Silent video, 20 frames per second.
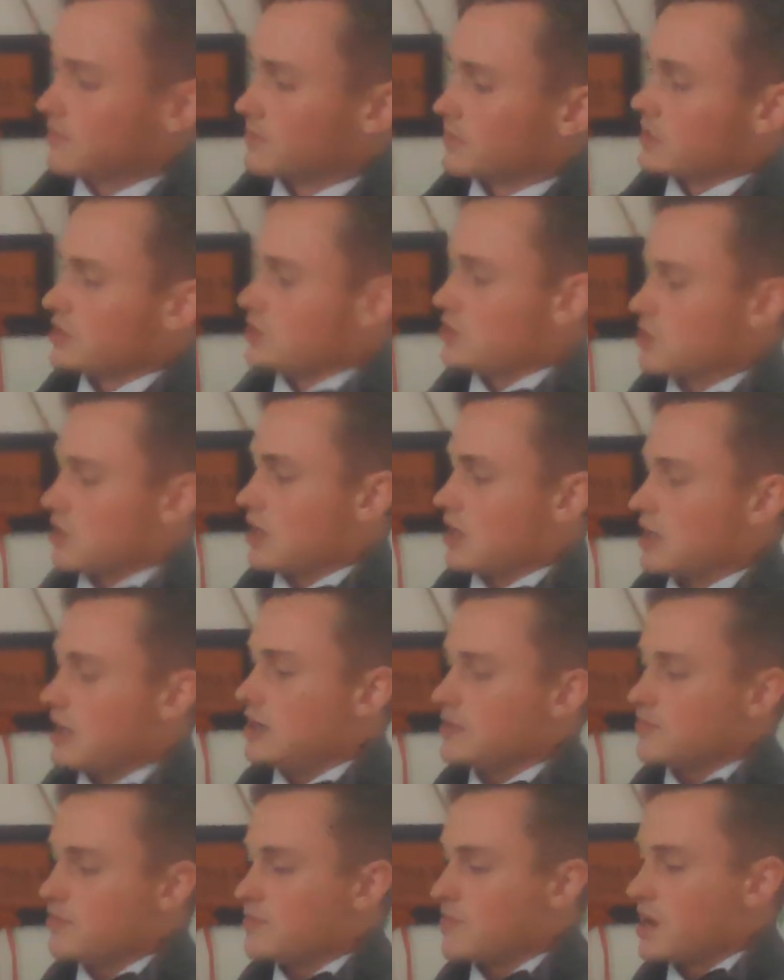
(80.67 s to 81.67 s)
going to
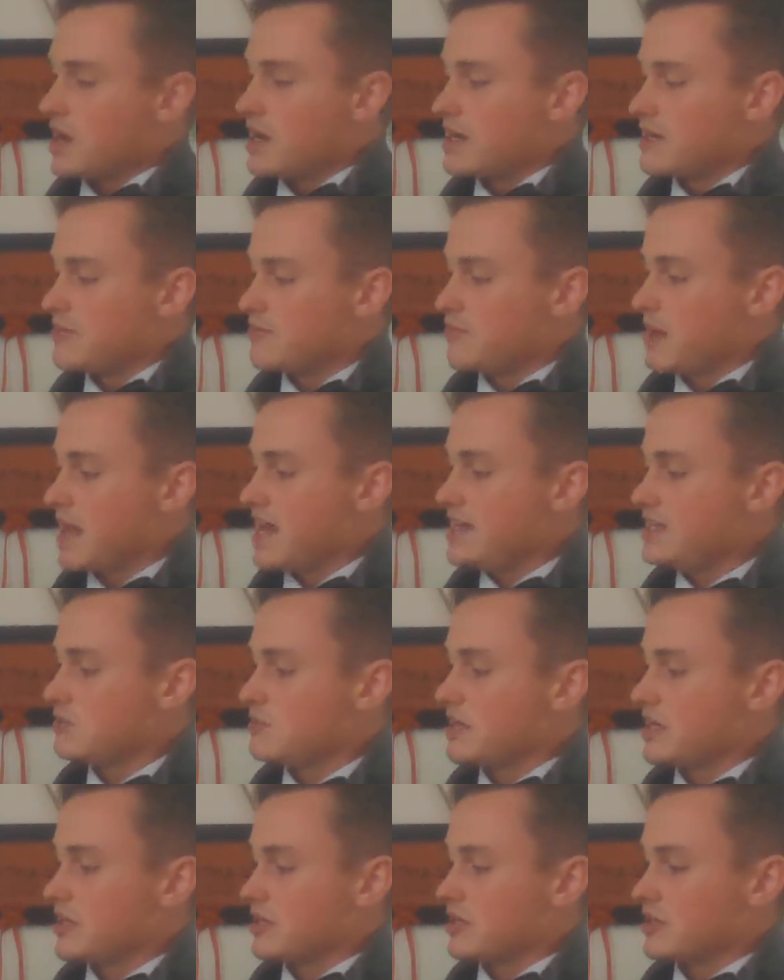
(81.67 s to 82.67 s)
draw my
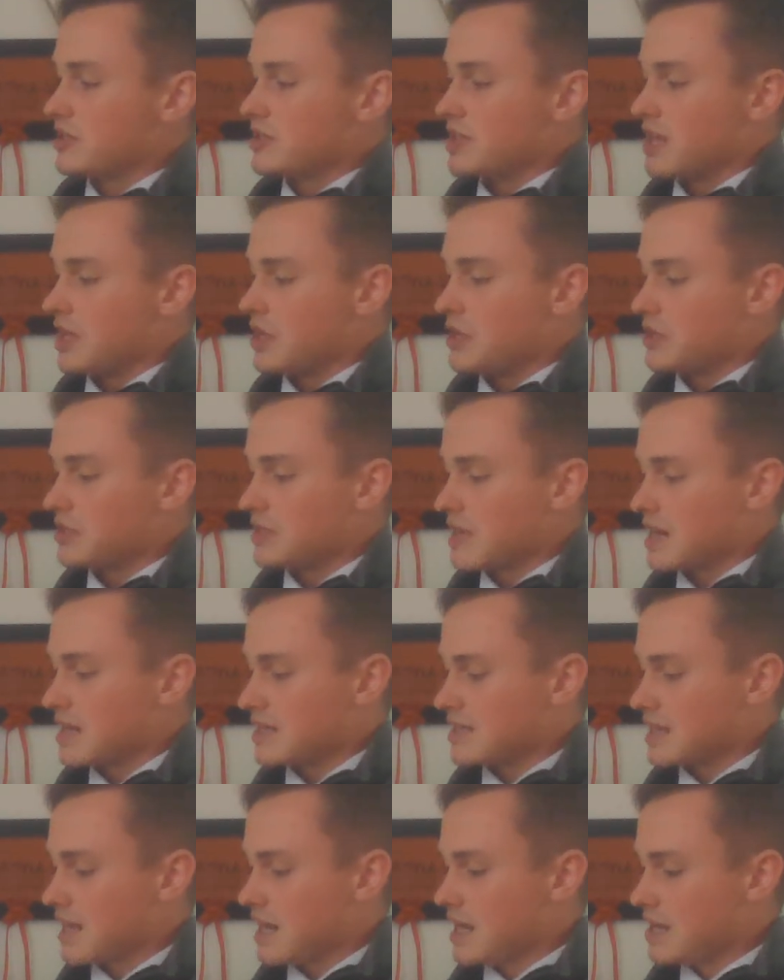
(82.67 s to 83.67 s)
pacemaker cells
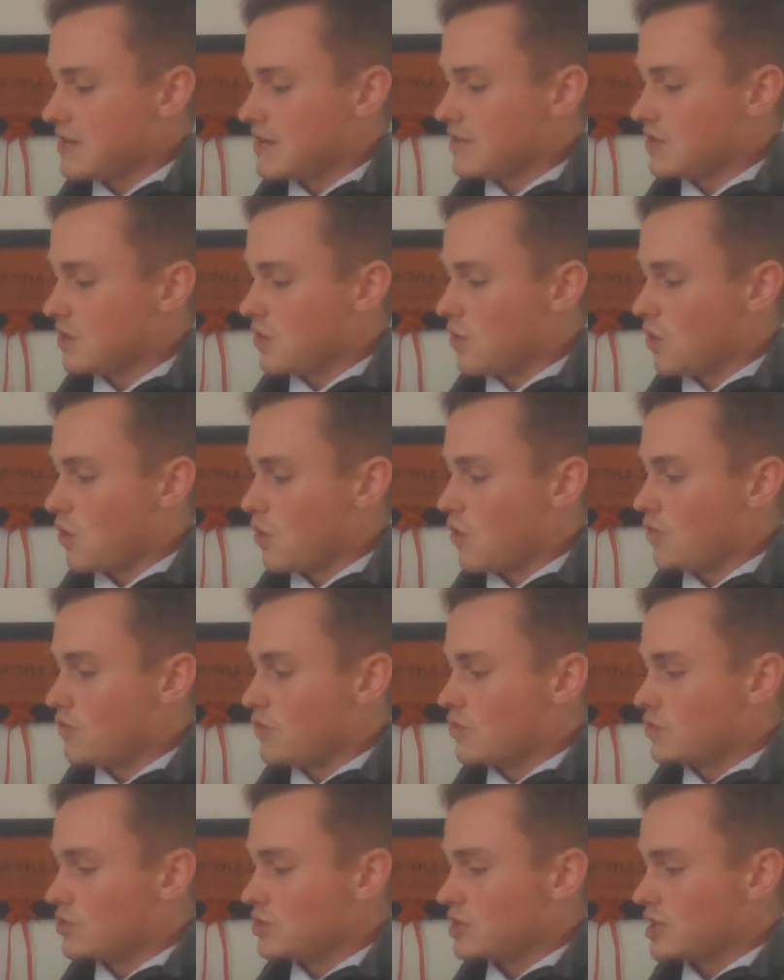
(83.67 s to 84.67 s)
as kind of an
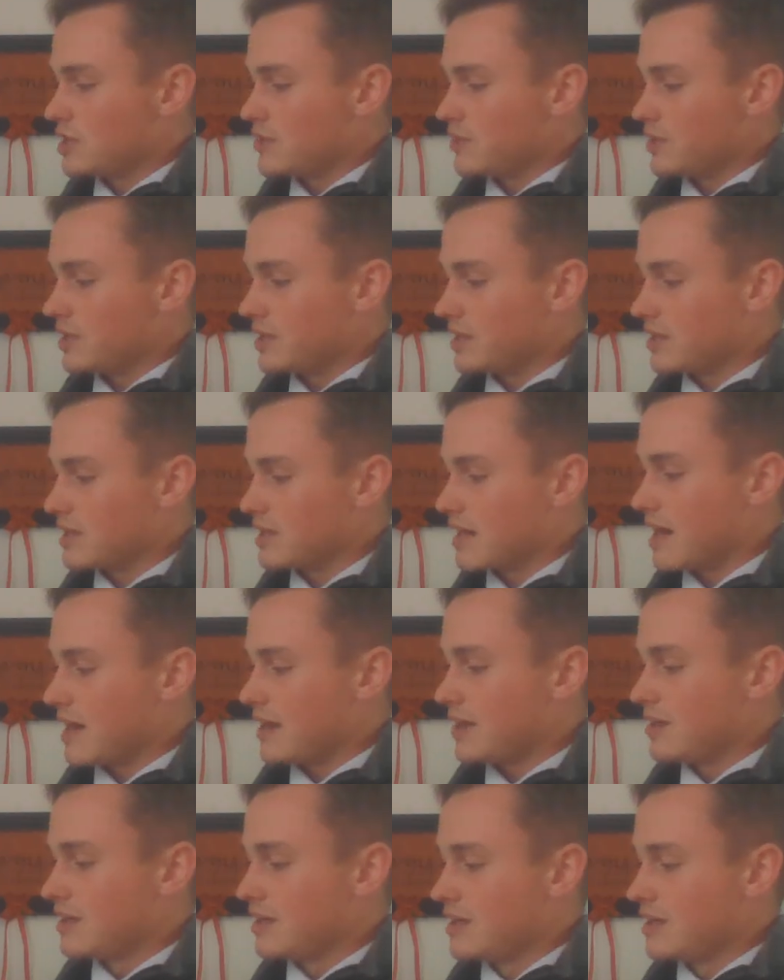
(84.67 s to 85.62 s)
oval shape like that.